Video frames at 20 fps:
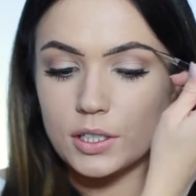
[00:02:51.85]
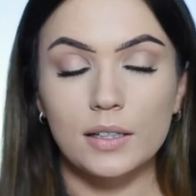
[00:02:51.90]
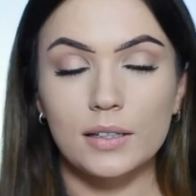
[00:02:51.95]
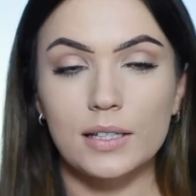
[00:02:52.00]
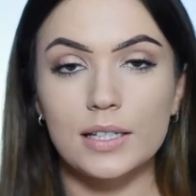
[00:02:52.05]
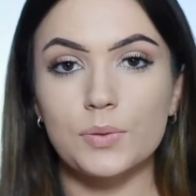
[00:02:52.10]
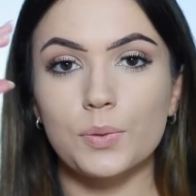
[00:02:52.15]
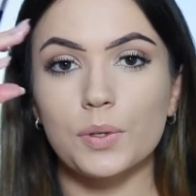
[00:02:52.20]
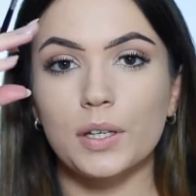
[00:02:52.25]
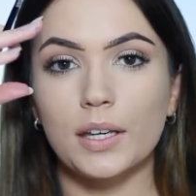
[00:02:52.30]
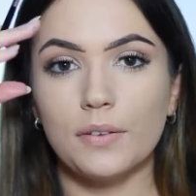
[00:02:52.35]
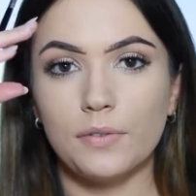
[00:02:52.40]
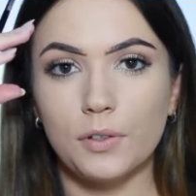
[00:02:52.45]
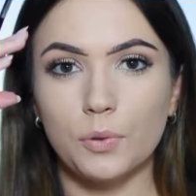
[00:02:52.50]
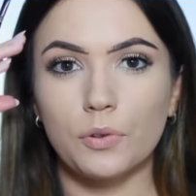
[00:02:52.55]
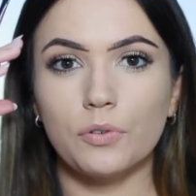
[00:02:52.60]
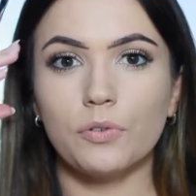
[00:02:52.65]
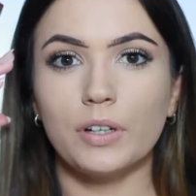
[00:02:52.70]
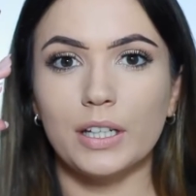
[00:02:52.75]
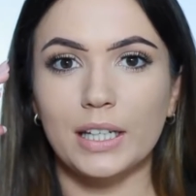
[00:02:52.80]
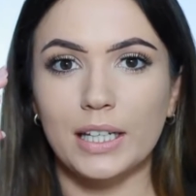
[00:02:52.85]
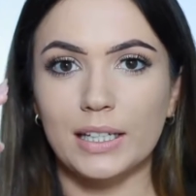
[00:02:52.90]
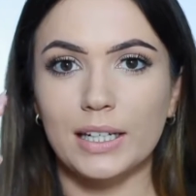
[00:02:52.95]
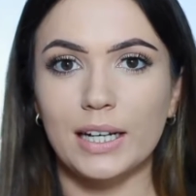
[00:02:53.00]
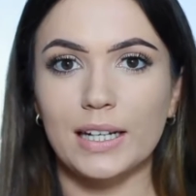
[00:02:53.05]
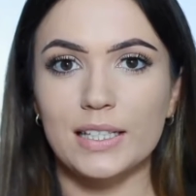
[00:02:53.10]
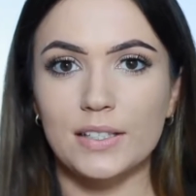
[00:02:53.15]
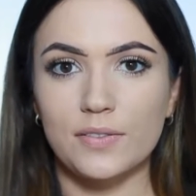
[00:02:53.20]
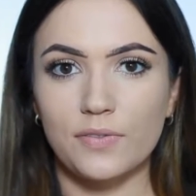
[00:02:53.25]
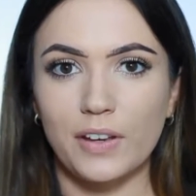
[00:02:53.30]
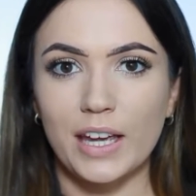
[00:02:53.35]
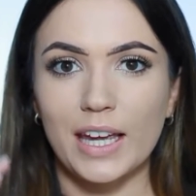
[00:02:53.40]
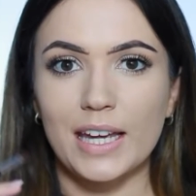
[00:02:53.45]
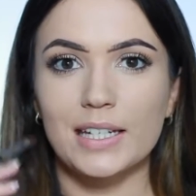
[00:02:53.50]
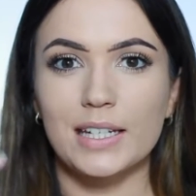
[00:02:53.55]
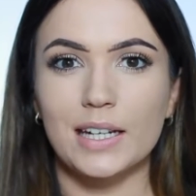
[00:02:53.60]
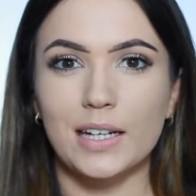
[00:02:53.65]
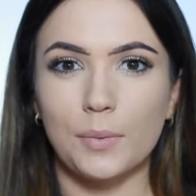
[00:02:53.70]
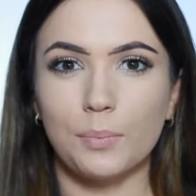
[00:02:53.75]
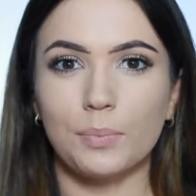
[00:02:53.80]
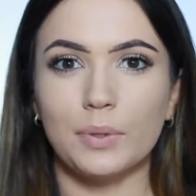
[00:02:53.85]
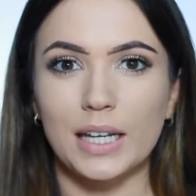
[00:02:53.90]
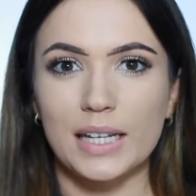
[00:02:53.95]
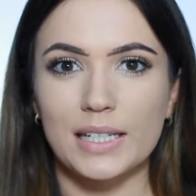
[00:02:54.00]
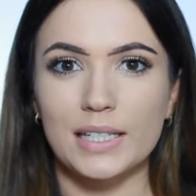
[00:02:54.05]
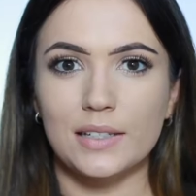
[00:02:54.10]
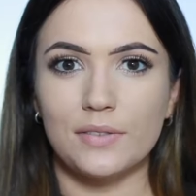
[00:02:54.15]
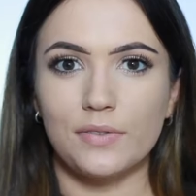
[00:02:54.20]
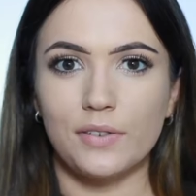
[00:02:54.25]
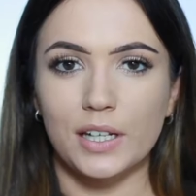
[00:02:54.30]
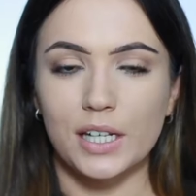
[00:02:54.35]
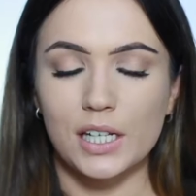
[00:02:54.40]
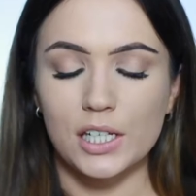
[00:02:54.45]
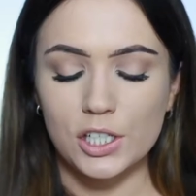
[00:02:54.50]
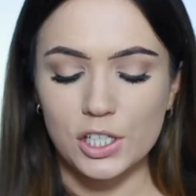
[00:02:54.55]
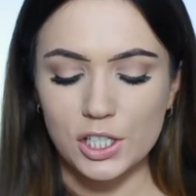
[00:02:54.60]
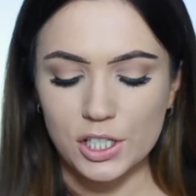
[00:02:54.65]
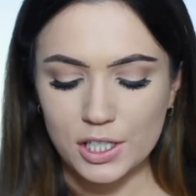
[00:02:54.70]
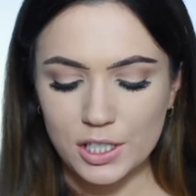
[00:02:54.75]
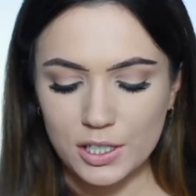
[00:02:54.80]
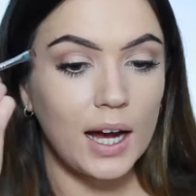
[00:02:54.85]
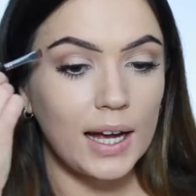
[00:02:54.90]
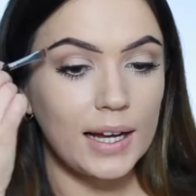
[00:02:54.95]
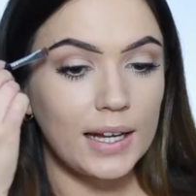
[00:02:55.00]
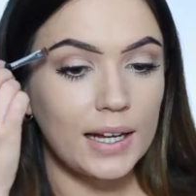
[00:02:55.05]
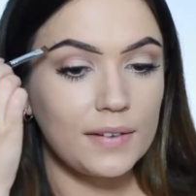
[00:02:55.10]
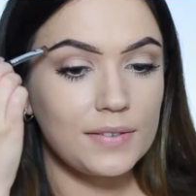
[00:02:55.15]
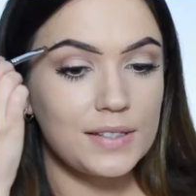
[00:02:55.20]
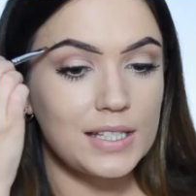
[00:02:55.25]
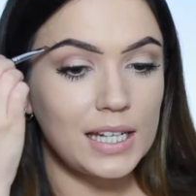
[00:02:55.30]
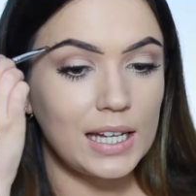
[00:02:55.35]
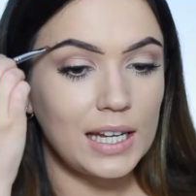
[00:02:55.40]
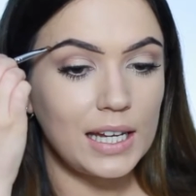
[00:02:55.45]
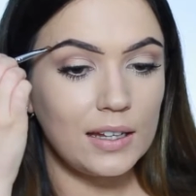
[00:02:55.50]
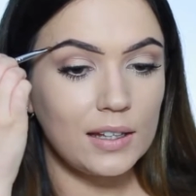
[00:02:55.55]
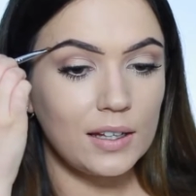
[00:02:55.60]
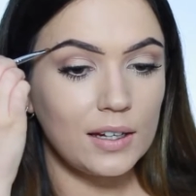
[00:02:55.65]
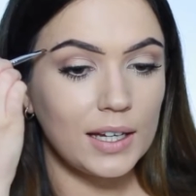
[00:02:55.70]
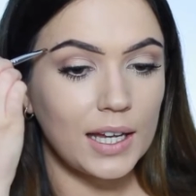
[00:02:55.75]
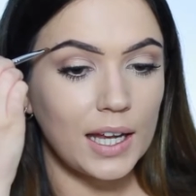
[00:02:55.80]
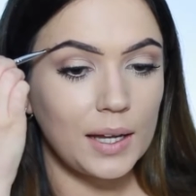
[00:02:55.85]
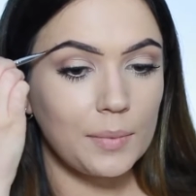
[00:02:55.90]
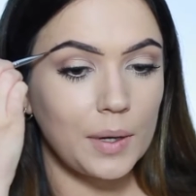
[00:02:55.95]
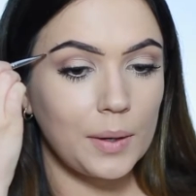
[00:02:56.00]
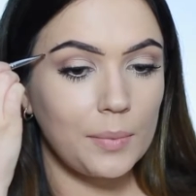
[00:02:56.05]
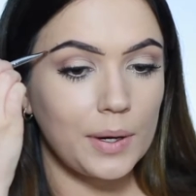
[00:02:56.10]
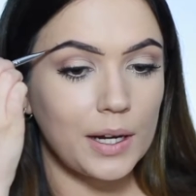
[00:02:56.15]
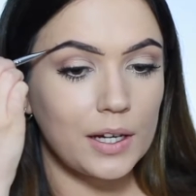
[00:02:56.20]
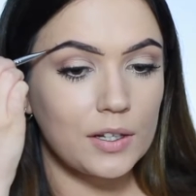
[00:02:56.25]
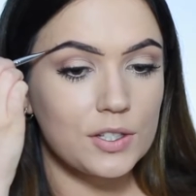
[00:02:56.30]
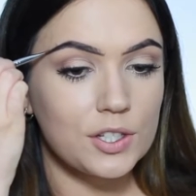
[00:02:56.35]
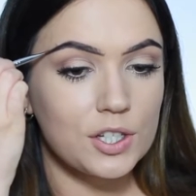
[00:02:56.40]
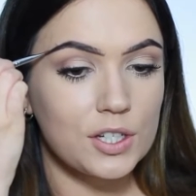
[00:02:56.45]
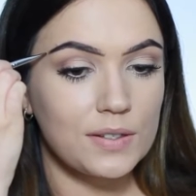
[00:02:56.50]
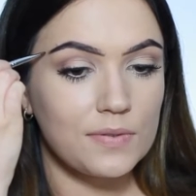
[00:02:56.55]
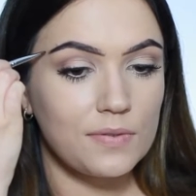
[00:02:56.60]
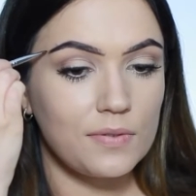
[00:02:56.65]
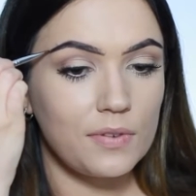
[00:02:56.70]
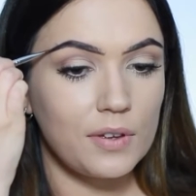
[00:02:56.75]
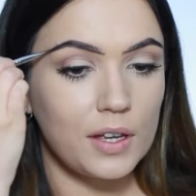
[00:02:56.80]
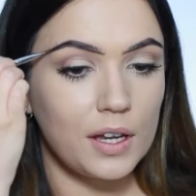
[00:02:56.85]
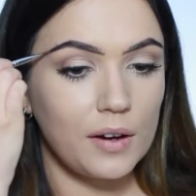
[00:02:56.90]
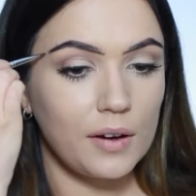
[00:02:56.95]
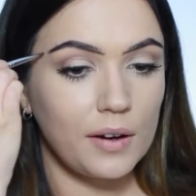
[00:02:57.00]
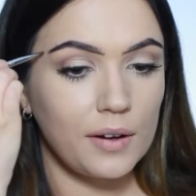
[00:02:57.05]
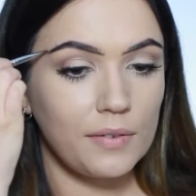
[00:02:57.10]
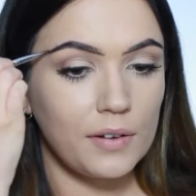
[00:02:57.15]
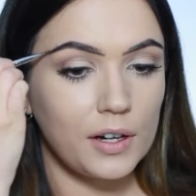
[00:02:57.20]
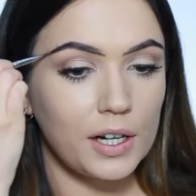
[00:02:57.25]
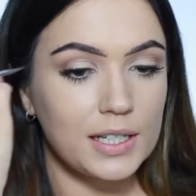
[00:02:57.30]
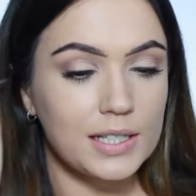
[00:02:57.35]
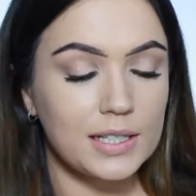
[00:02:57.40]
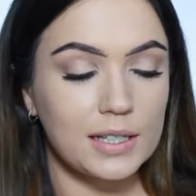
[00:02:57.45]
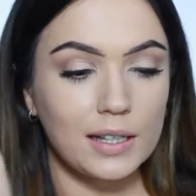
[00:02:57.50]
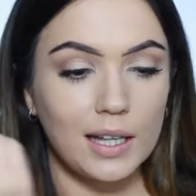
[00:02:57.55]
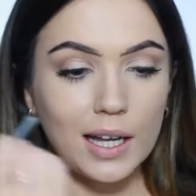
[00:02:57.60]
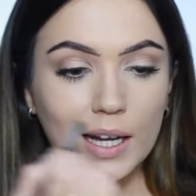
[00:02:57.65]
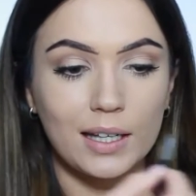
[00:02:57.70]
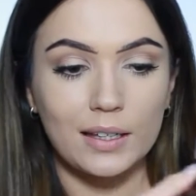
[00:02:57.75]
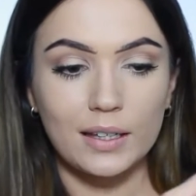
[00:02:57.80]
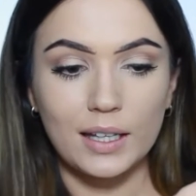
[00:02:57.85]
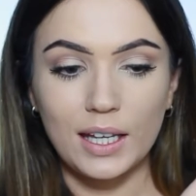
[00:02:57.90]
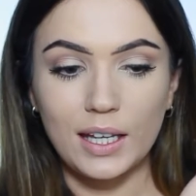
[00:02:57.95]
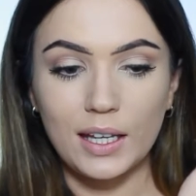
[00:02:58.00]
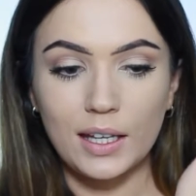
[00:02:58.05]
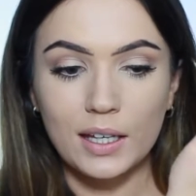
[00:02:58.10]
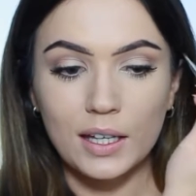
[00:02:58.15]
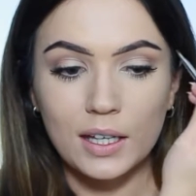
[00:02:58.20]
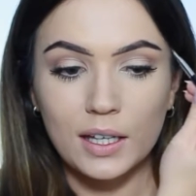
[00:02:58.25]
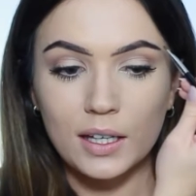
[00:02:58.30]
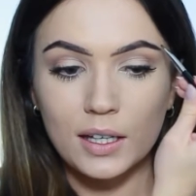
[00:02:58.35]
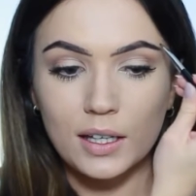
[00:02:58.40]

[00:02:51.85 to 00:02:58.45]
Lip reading: This will give you a really nice fade and a blended finish. I have to elongate my brows just very, very slightly.